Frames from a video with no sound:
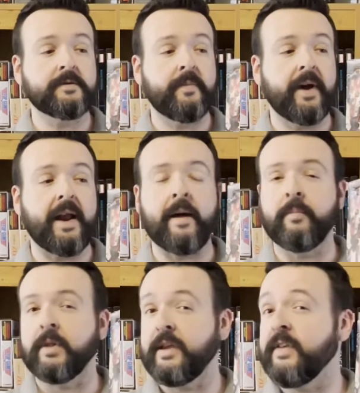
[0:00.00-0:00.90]
but I
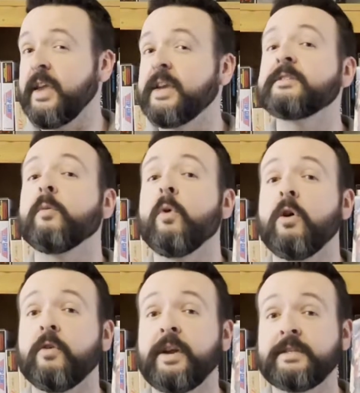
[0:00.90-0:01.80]
believe he is a
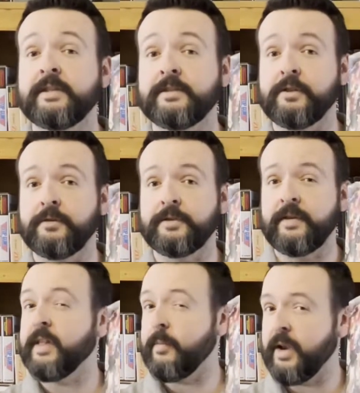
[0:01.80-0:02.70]
Walgreens
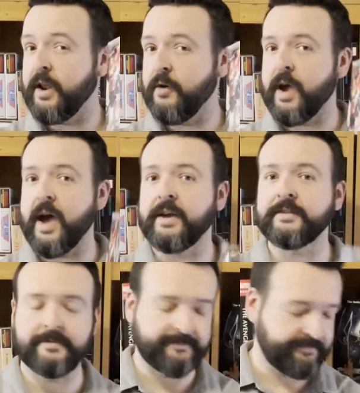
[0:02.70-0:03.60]
exclusive. Let me know, guys.